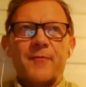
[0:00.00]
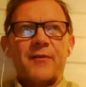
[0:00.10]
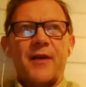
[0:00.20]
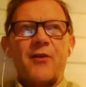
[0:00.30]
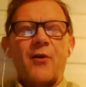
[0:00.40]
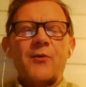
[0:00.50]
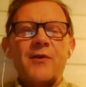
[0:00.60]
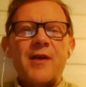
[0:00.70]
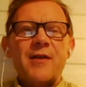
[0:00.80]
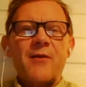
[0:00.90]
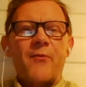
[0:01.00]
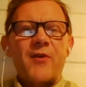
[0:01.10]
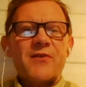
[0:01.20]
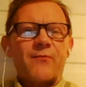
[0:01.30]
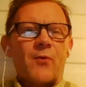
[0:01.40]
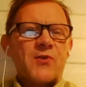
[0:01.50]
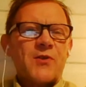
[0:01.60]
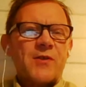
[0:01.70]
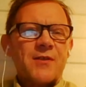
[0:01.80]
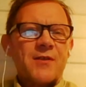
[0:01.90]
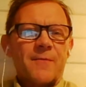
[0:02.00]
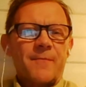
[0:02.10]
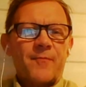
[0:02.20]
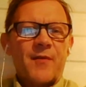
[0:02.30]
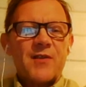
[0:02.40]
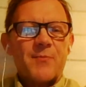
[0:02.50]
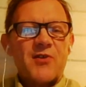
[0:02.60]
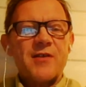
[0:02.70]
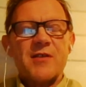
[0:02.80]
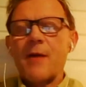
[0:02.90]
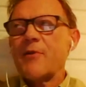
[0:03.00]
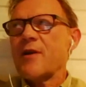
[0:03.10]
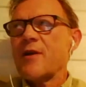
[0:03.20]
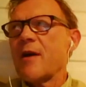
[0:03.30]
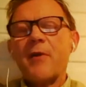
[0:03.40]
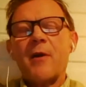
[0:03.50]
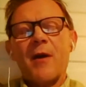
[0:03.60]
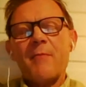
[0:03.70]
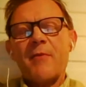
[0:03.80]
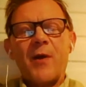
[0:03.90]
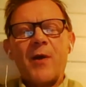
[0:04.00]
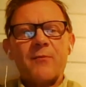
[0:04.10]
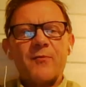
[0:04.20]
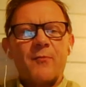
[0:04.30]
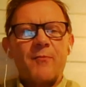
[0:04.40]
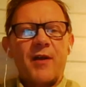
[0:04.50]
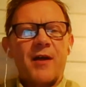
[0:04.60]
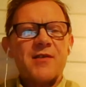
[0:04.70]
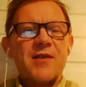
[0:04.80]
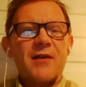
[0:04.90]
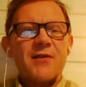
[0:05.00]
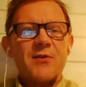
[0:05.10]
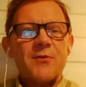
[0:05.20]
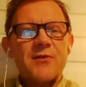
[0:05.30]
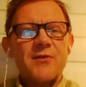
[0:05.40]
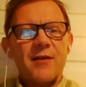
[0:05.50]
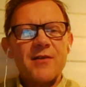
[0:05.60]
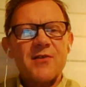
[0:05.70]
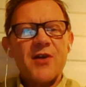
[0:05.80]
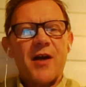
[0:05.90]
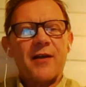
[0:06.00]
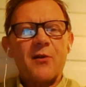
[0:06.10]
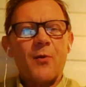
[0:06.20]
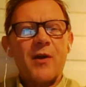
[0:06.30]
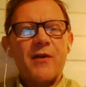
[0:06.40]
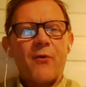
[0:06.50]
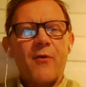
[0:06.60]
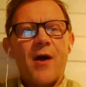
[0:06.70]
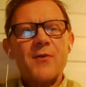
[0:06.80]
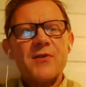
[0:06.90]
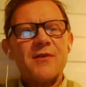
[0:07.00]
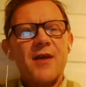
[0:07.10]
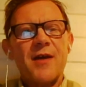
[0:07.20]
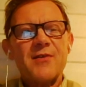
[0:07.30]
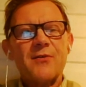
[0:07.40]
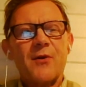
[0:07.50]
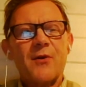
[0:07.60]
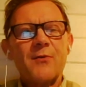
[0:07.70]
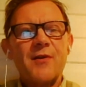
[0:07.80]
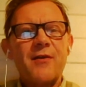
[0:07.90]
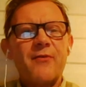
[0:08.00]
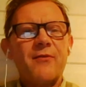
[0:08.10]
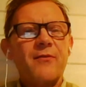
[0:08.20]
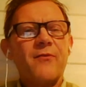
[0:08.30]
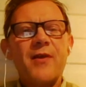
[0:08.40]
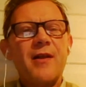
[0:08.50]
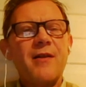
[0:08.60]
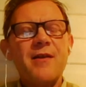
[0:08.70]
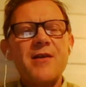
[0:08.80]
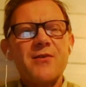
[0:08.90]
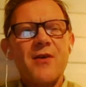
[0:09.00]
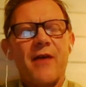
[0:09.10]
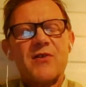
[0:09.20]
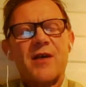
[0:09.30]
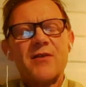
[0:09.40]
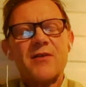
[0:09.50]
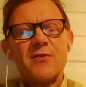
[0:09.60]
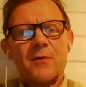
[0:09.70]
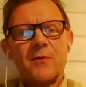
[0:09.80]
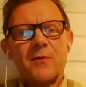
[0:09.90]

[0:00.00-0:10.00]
they don't need their wristwatches, especially summertime up here. I mean, we're midnight sun, so the sun is shining 24 hours a day, so you don't really need to have a schedule.